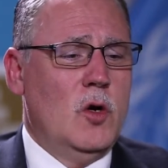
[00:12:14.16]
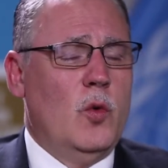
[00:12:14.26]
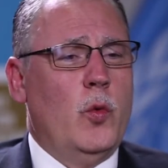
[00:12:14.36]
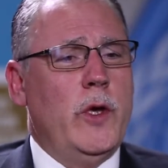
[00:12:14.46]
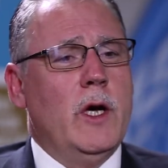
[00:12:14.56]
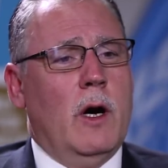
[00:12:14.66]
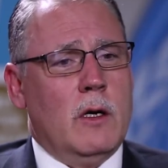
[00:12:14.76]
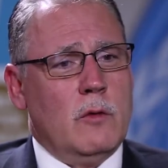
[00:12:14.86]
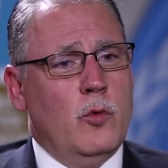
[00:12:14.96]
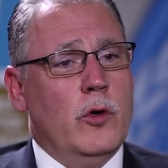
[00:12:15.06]
We
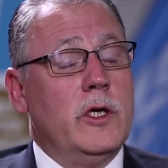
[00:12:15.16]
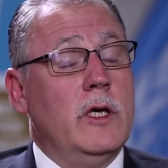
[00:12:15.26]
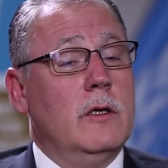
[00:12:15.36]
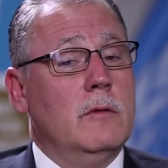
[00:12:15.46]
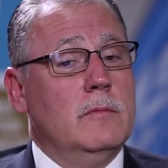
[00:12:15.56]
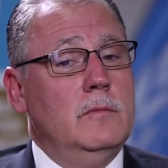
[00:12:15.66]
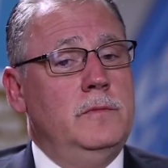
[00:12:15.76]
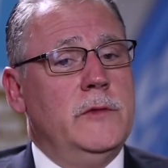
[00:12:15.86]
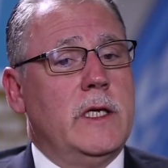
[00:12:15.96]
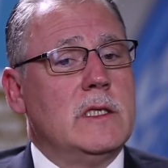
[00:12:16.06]
are working
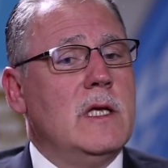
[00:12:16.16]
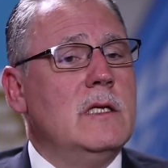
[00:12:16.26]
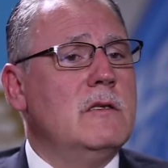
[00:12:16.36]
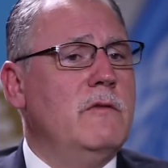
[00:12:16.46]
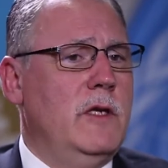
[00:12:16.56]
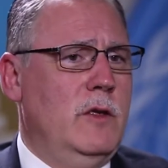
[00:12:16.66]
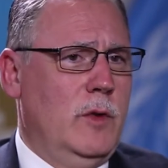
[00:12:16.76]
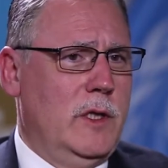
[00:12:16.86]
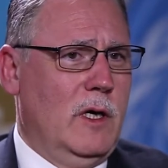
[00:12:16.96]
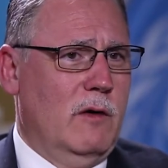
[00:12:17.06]
extensively
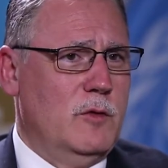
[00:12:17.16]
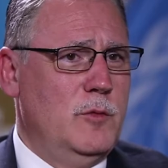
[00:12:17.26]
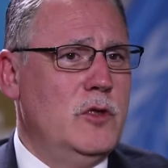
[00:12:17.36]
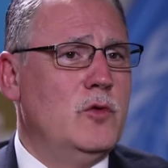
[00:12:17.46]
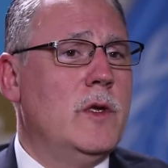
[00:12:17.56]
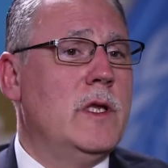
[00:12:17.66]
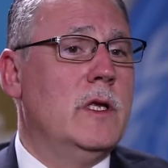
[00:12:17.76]
with the government, with